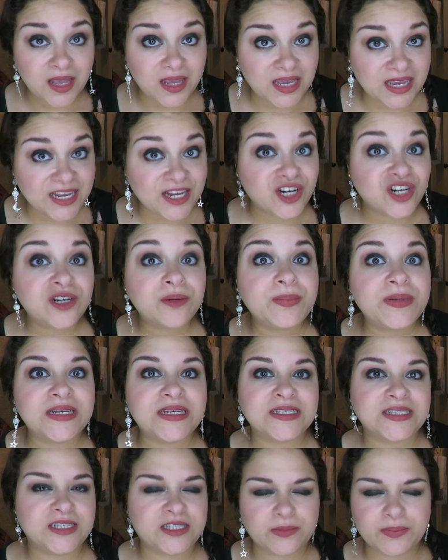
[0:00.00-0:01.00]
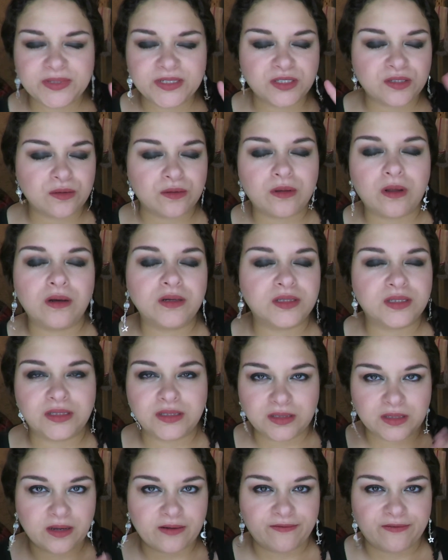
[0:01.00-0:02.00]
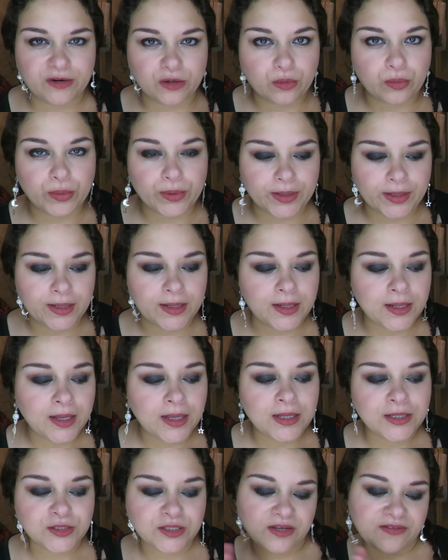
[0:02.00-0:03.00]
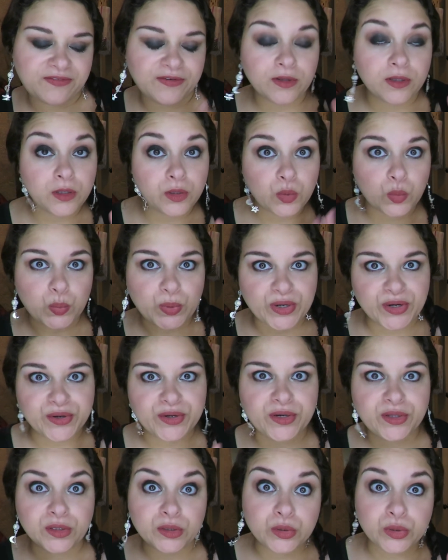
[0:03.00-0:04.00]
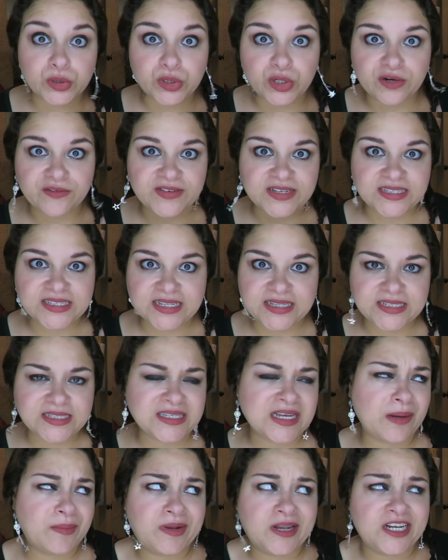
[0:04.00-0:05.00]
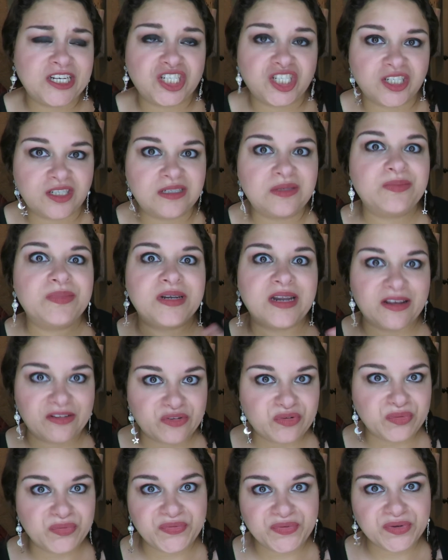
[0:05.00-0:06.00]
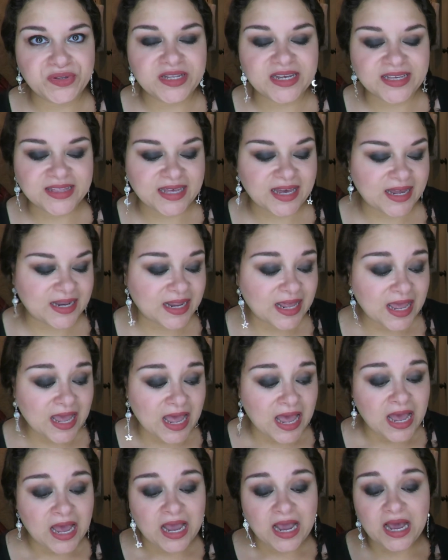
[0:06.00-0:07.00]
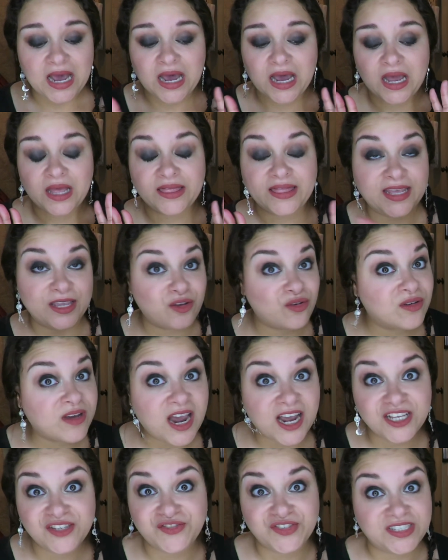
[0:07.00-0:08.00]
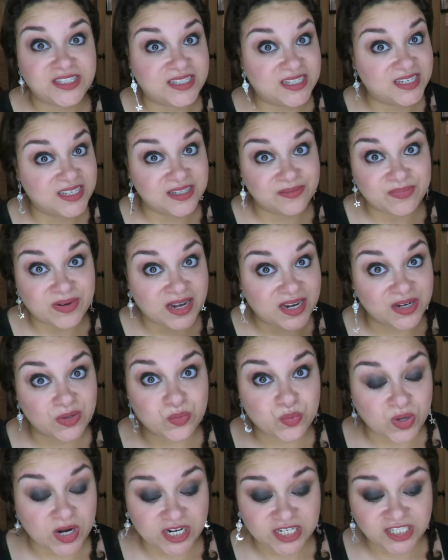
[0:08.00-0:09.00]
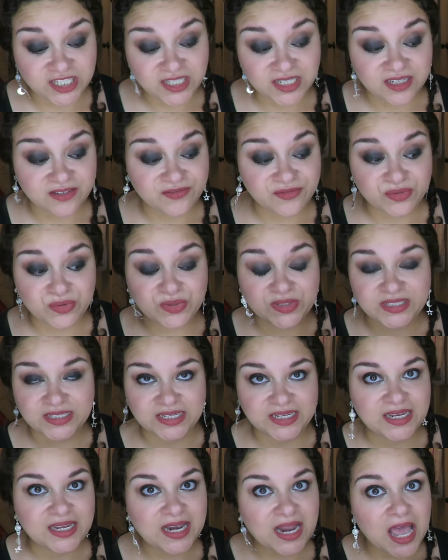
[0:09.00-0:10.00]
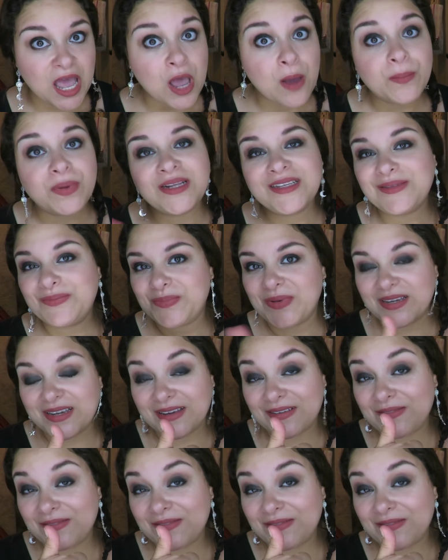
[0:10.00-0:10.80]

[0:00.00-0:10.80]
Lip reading: here, because it's been so long since I've recorded. So I feel a little weird and a little nervous at the time, and I shouldn't, but I do feel like that. Thank you guys for sticking by and watching. If you did, please